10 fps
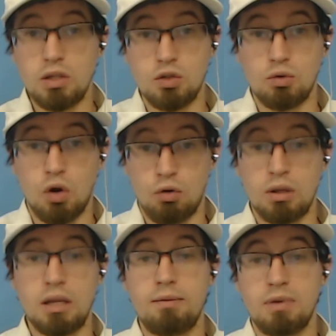to
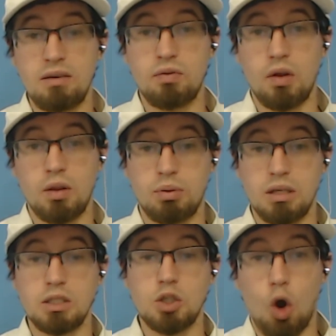currently defund the
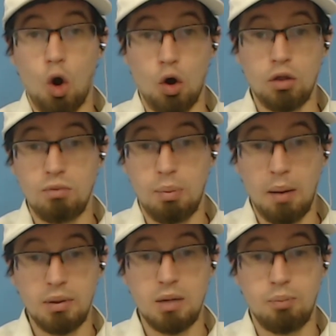police are the
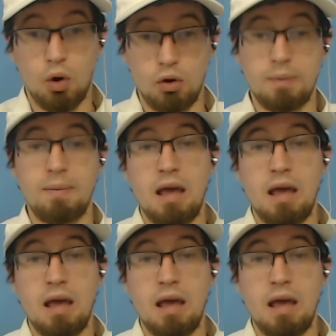Republican Party.